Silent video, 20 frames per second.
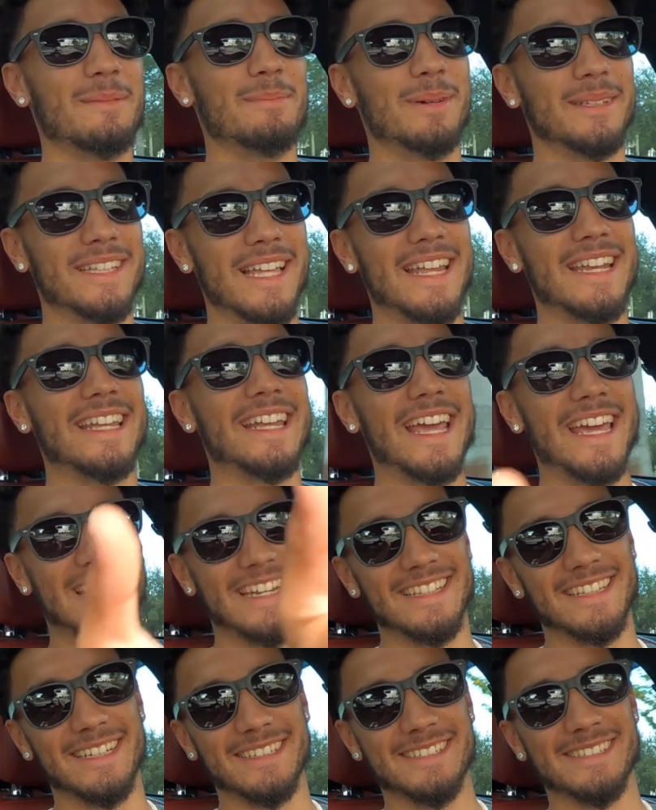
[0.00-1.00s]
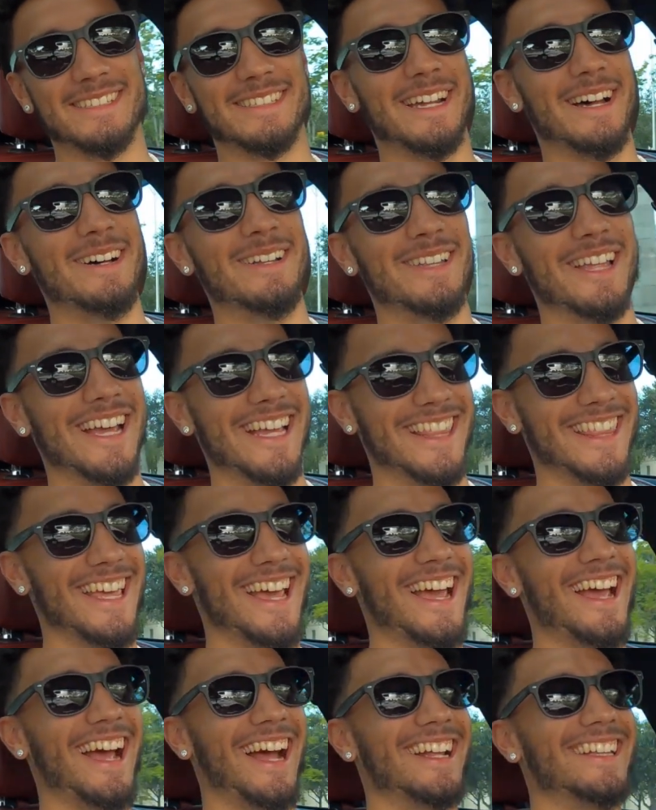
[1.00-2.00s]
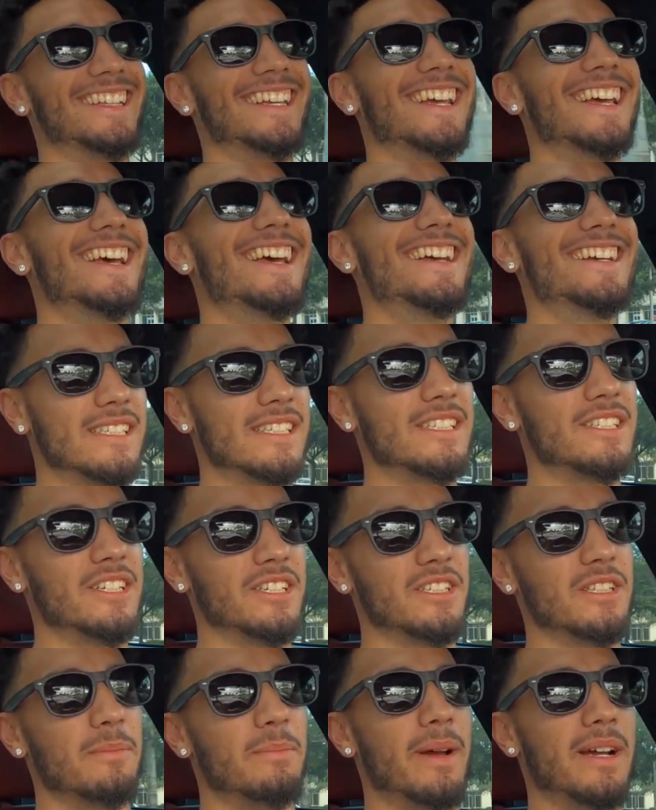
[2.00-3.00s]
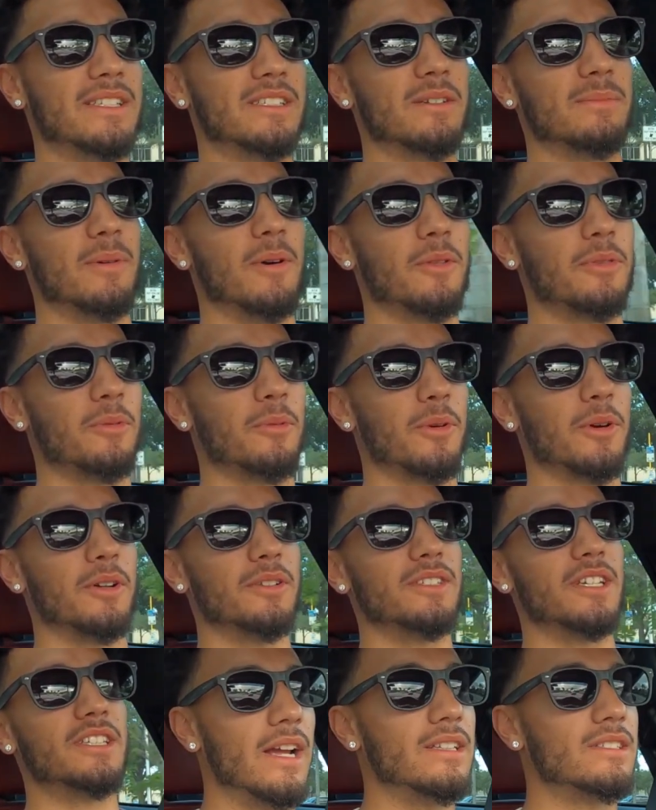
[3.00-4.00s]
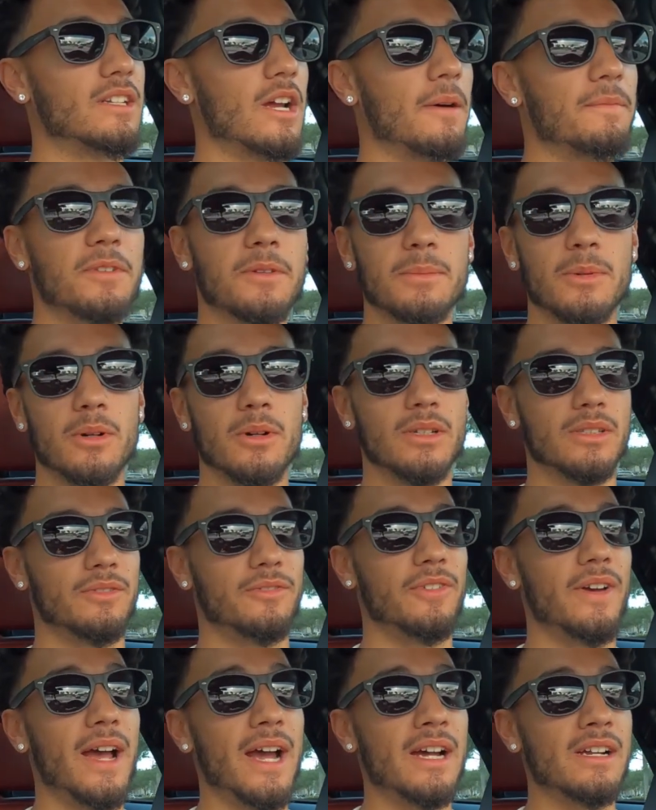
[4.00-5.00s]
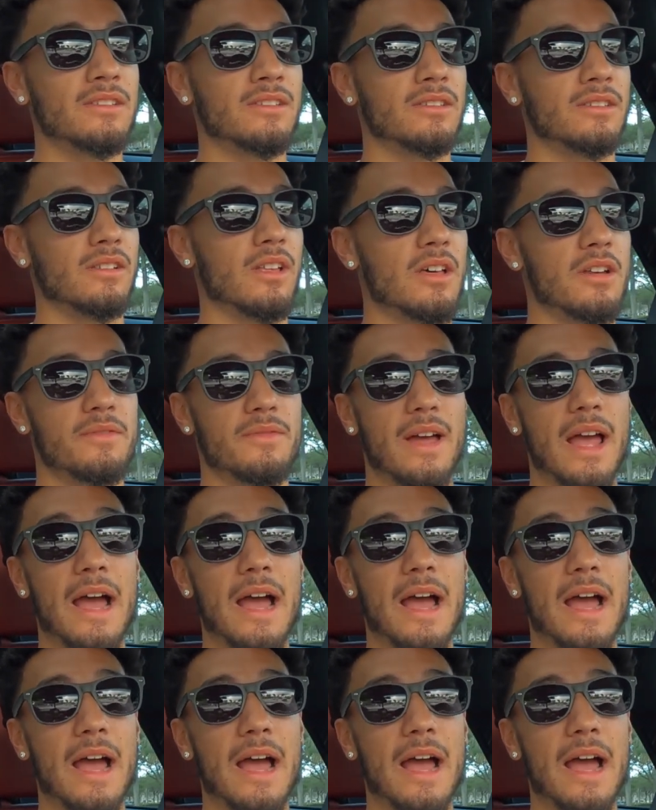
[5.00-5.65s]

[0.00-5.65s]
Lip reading: But then again, it doesn't sound like that. This is just the best of both worlds. It's comfortable, it's fast, there's a lot of